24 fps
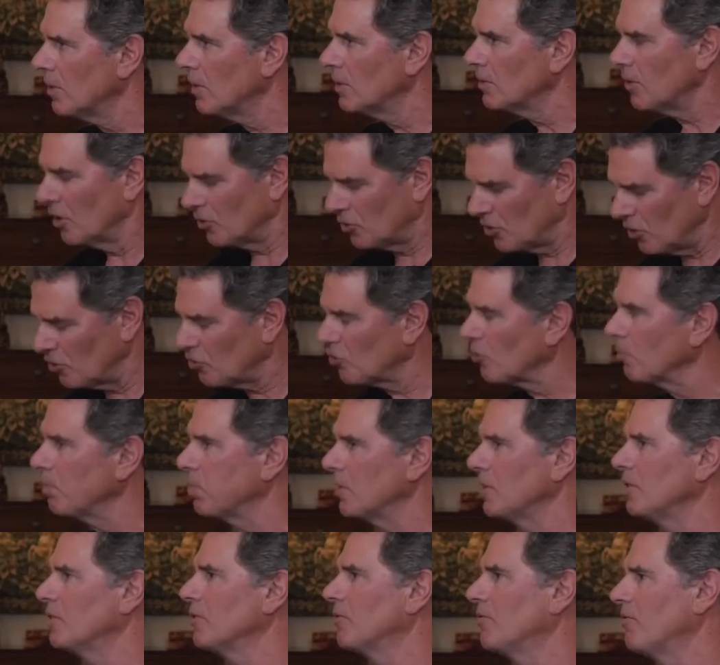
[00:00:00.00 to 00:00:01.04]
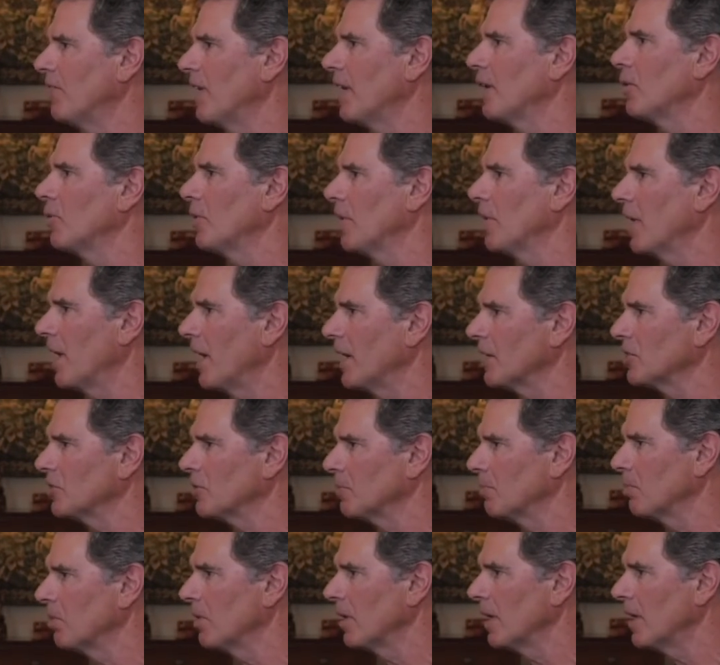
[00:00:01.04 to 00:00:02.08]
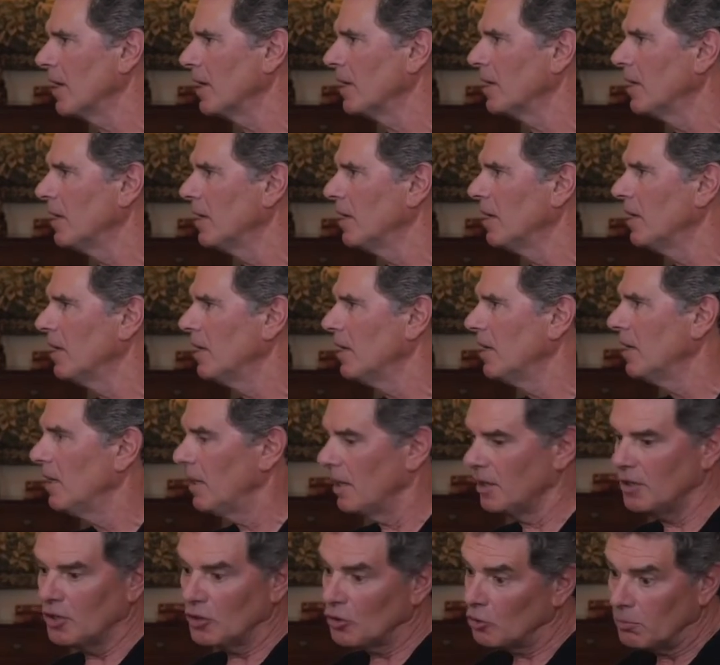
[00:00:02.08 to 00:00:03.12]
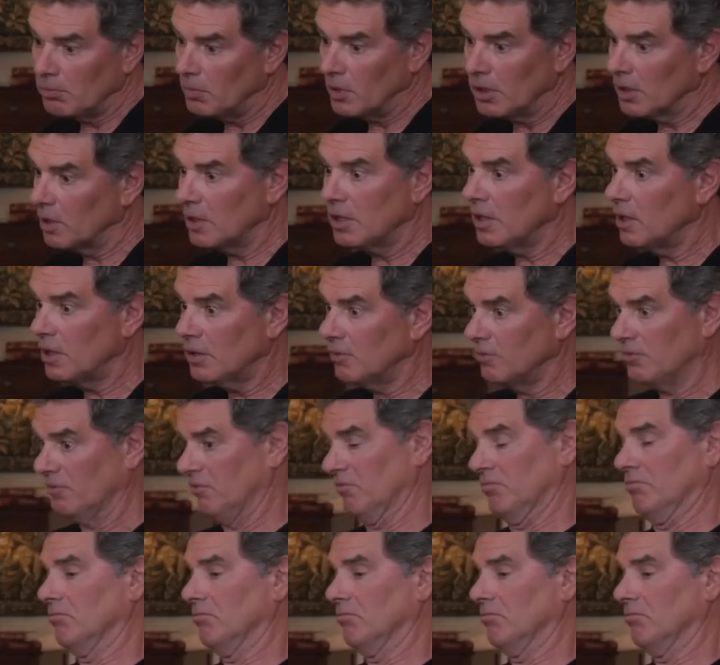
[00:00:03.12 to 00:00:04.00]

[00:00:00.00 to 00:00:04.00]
the discipline to follow an action plan, and the humility of,